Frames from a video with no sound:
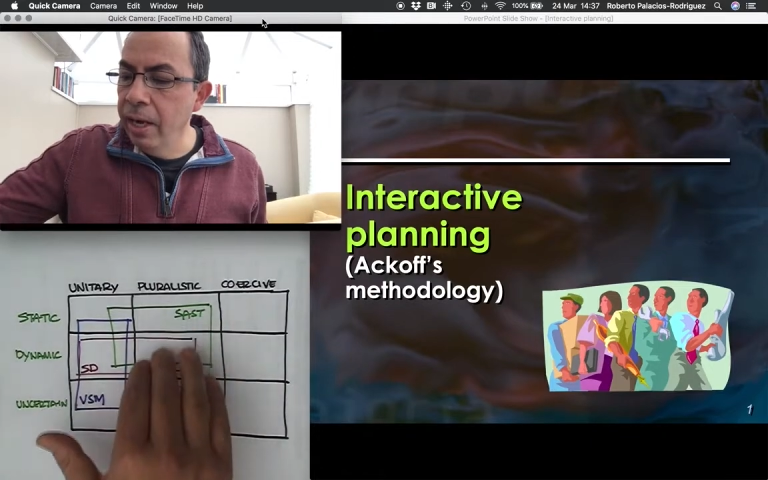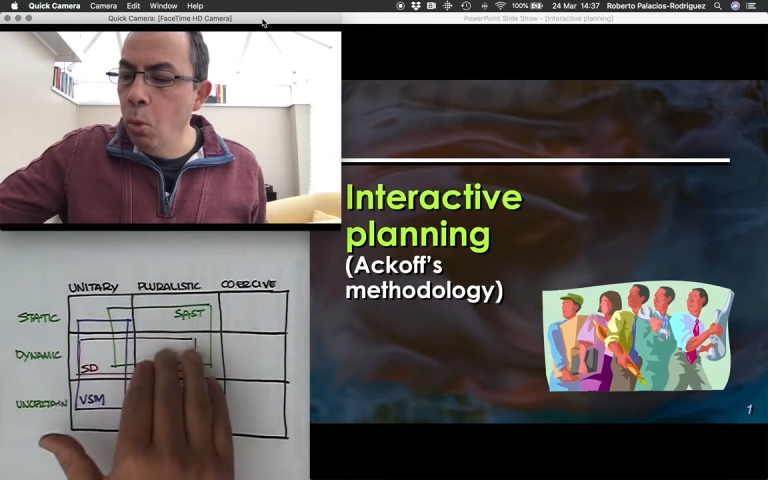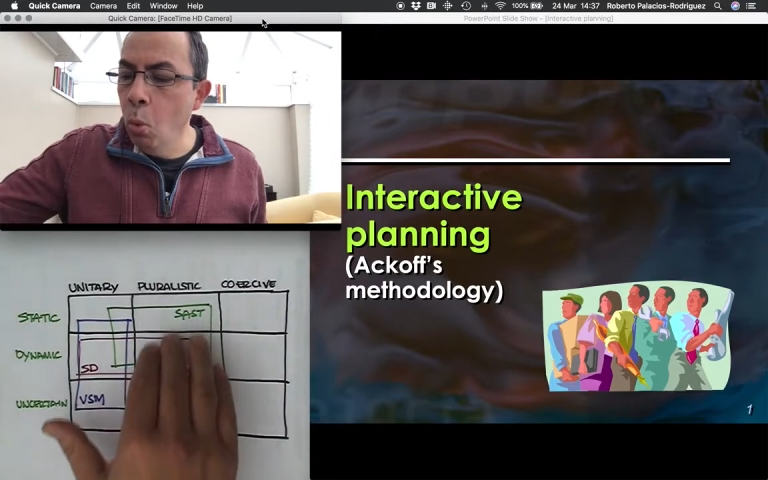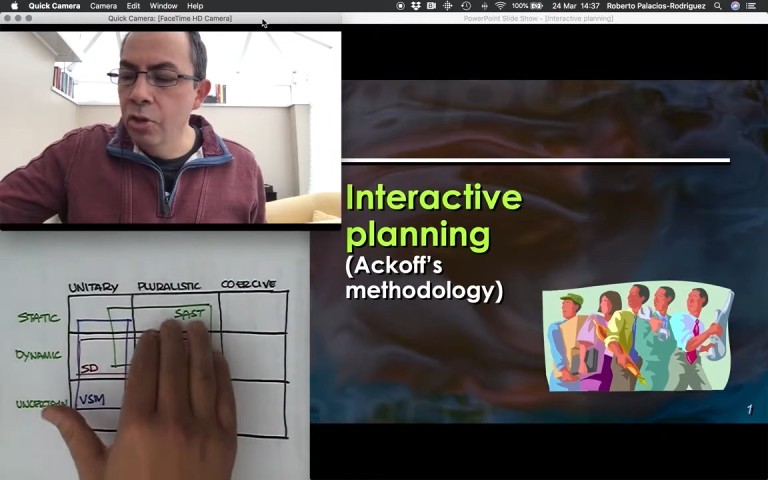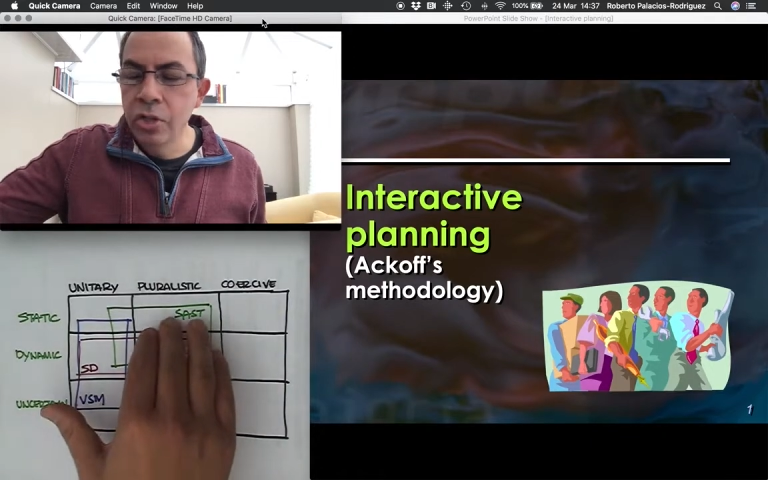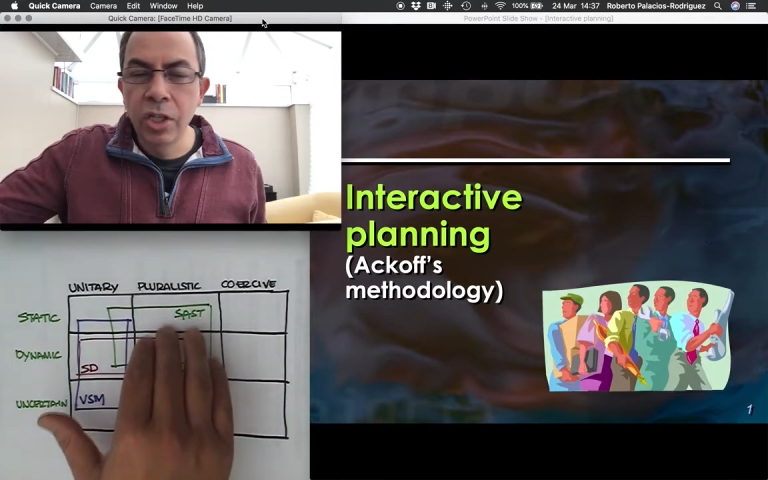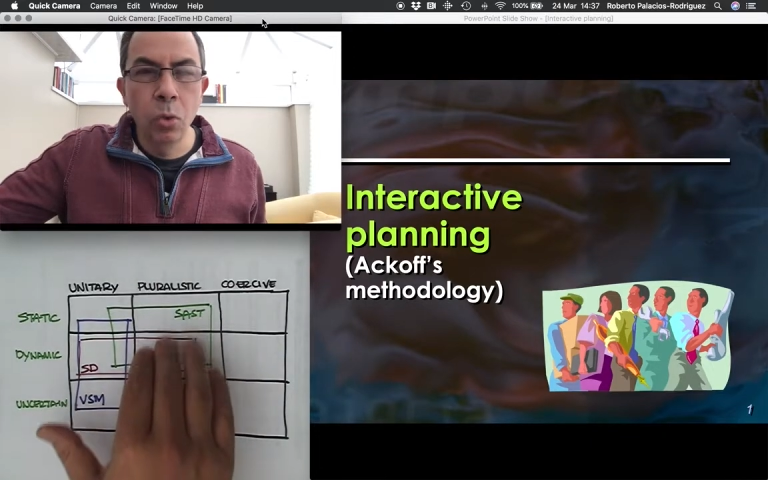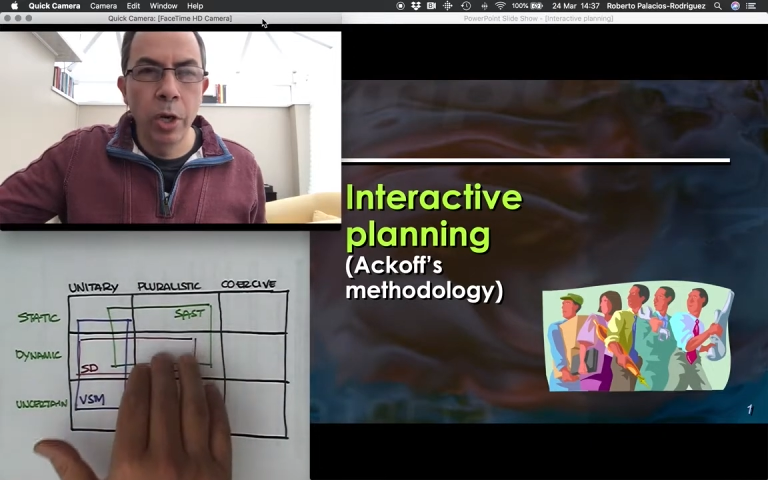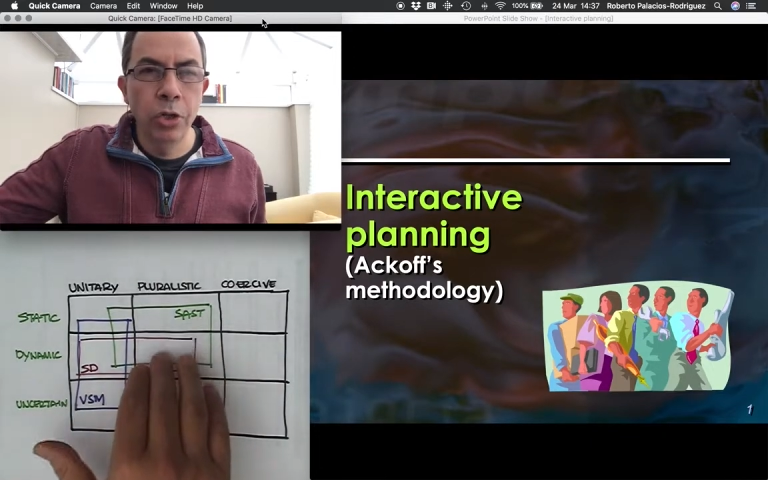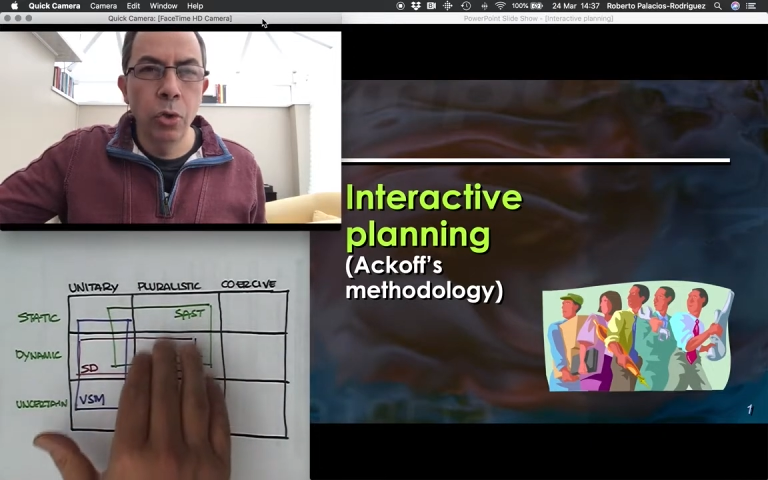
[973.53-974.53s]
what
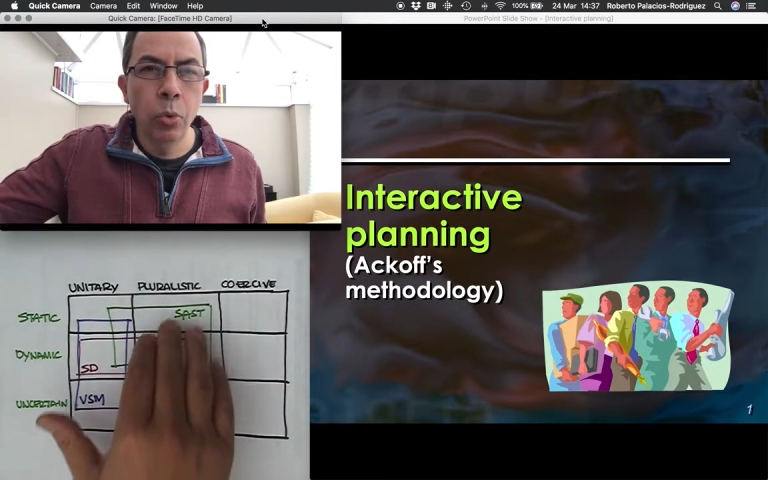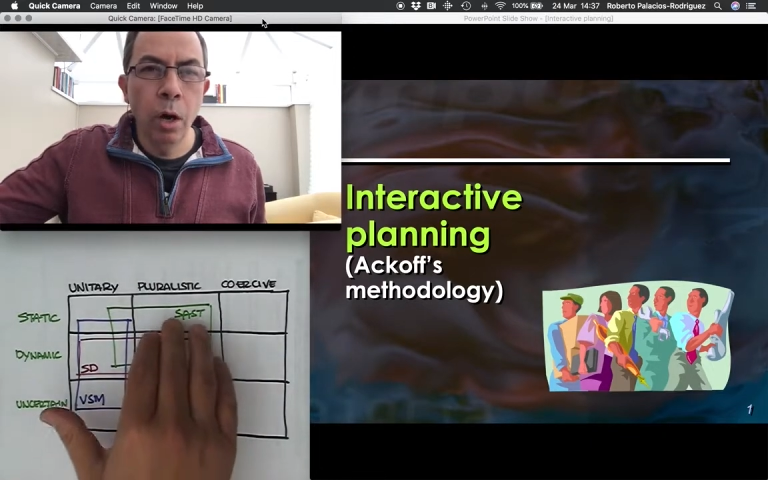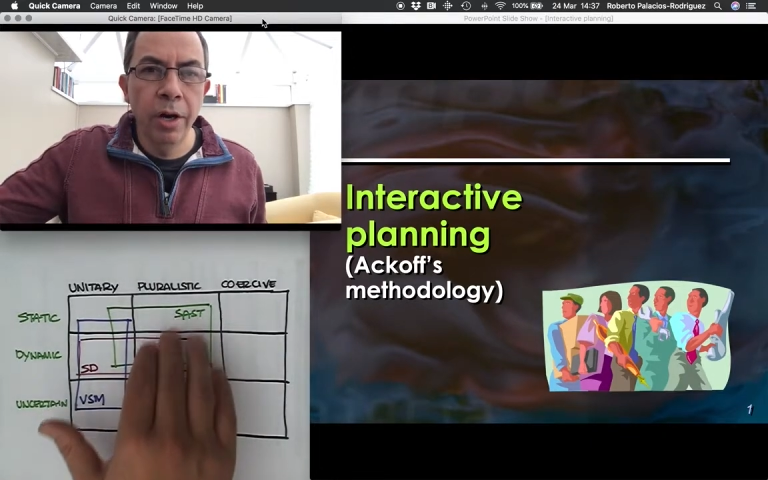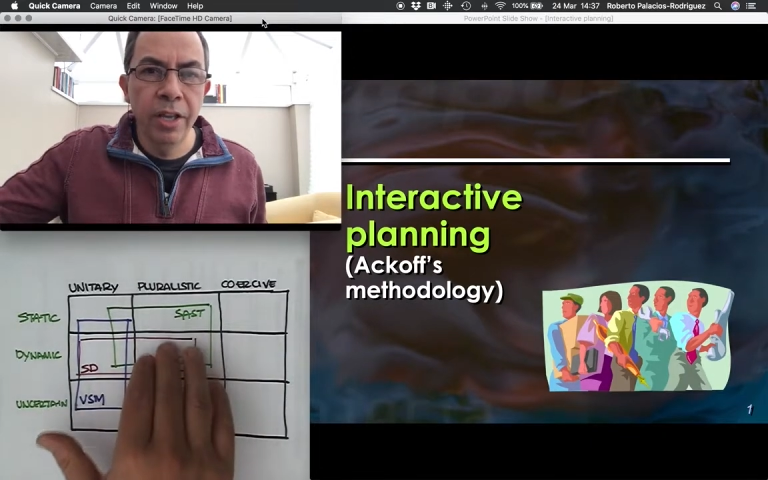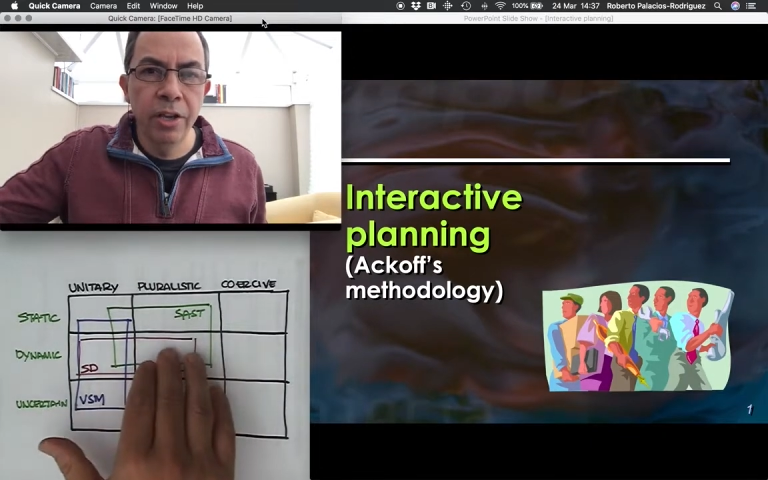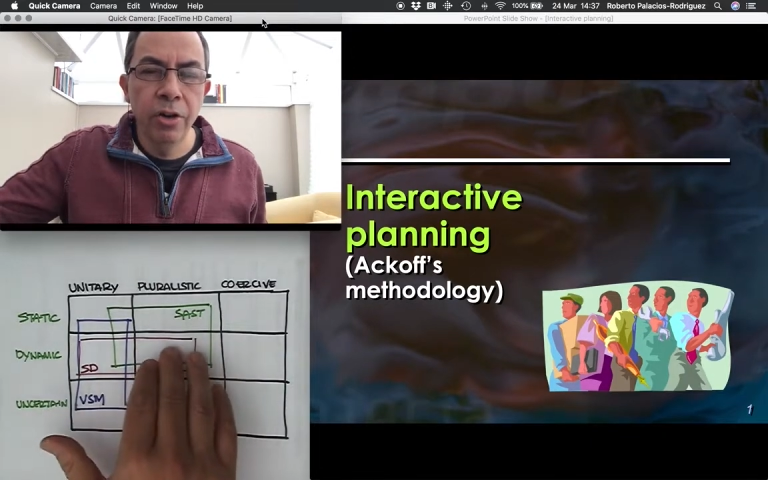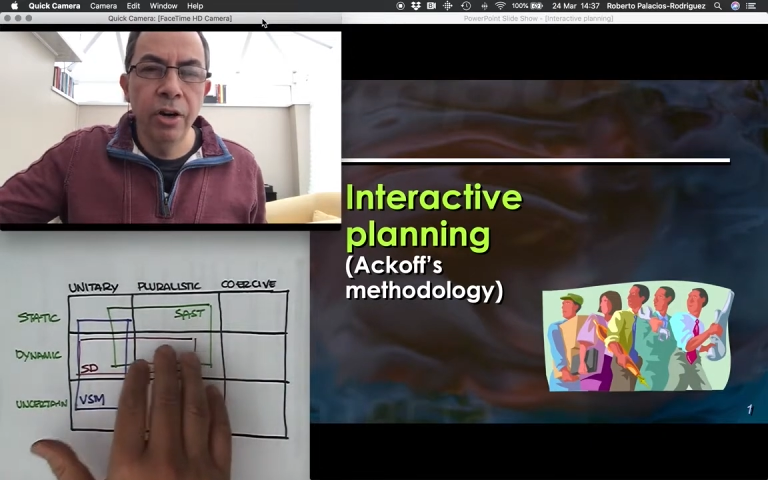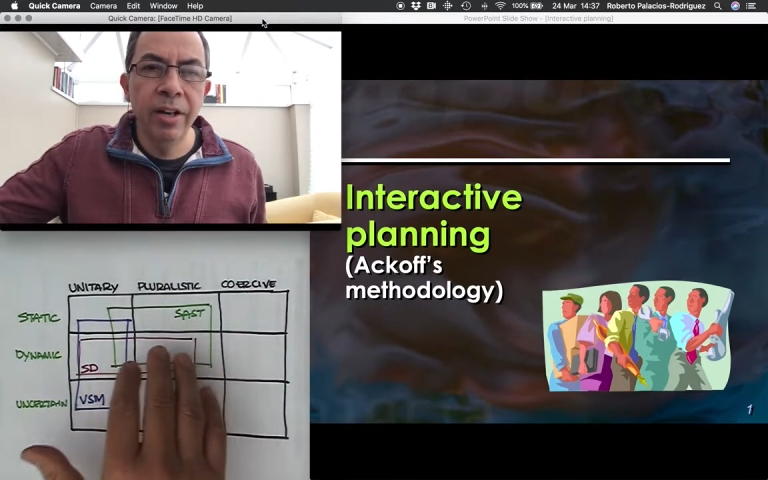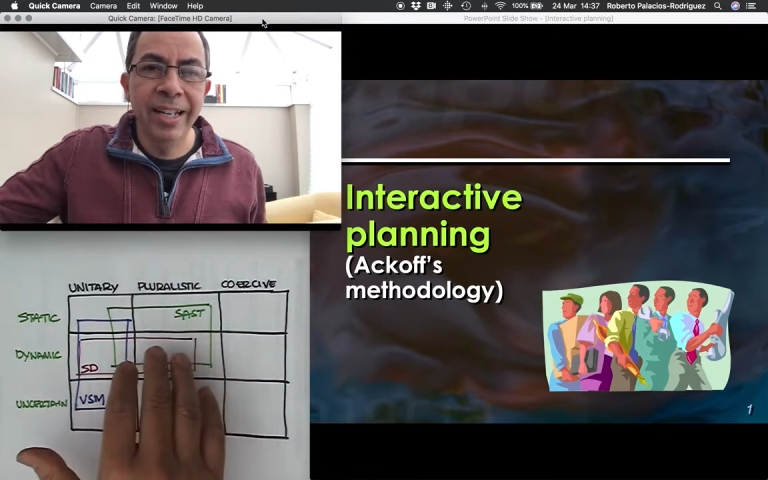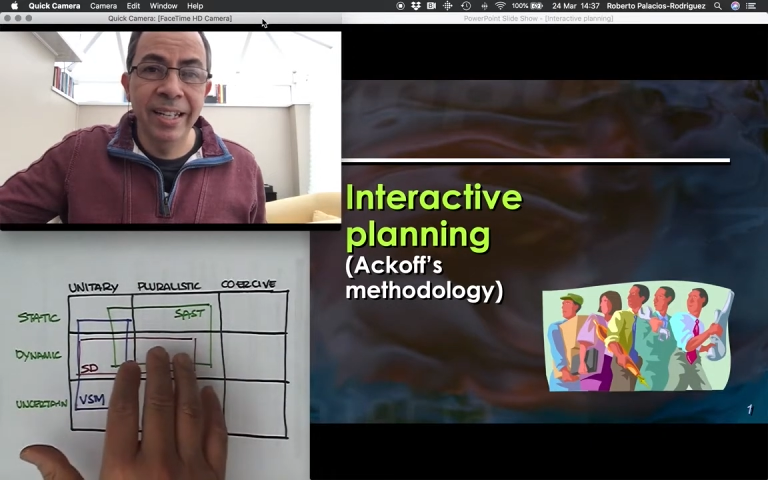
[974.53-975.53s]
situation you are
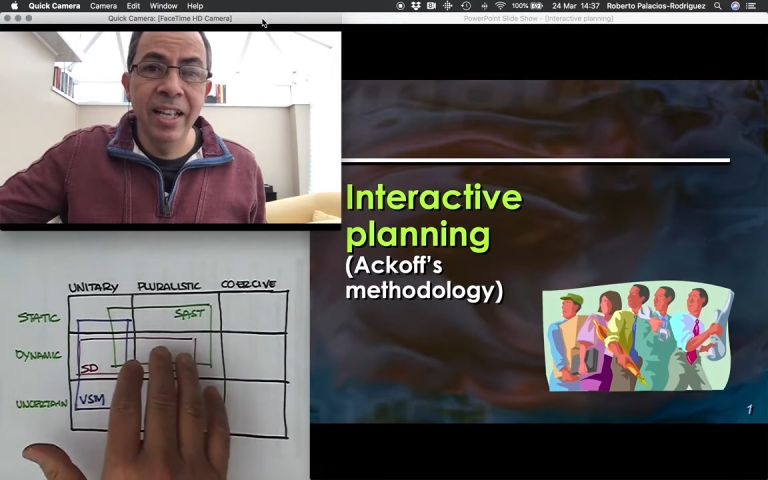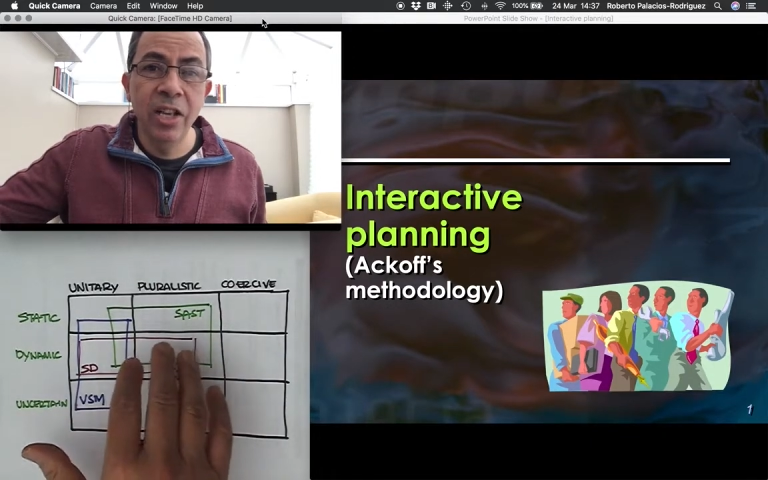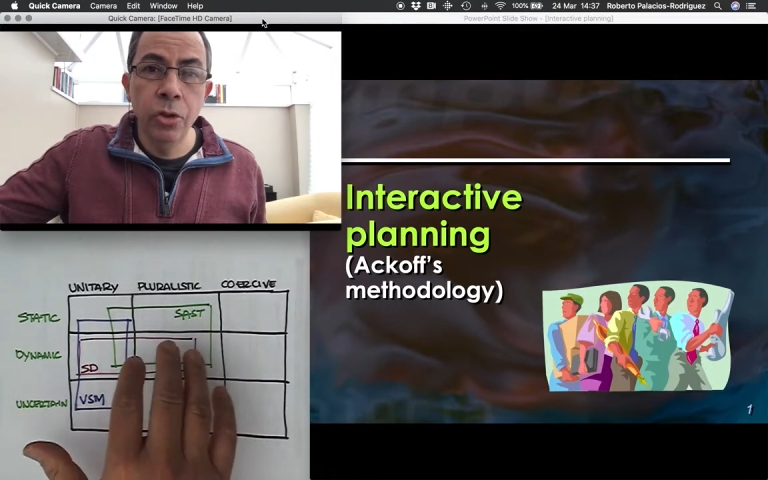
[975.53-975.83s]
in